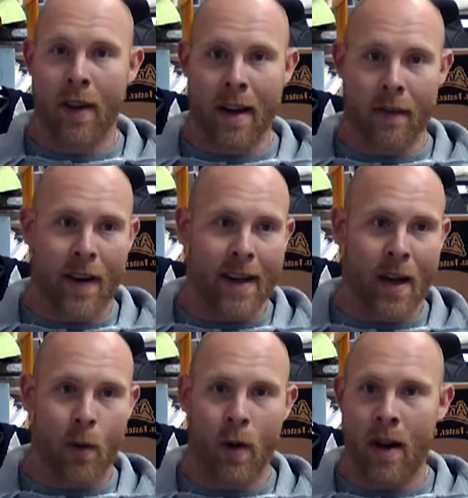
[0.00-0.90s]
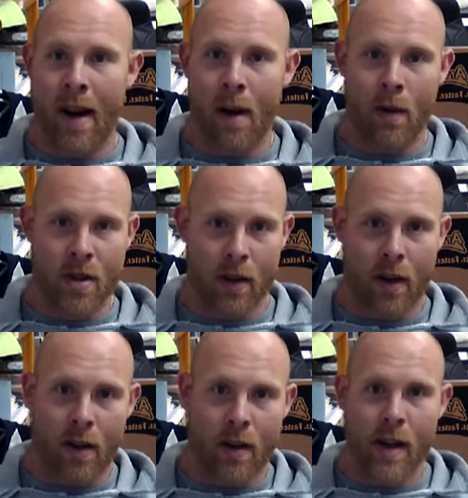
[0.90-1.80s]
kind of find out where you're at, what you
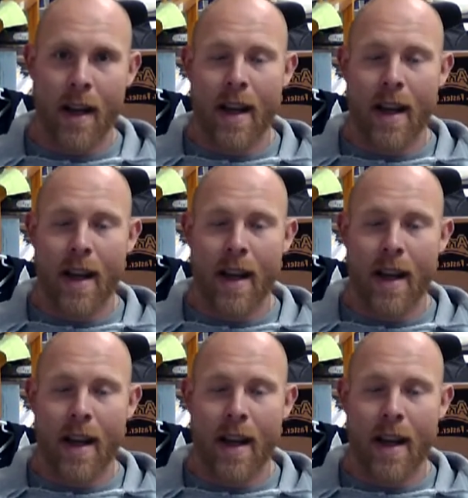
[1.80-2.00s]
learned,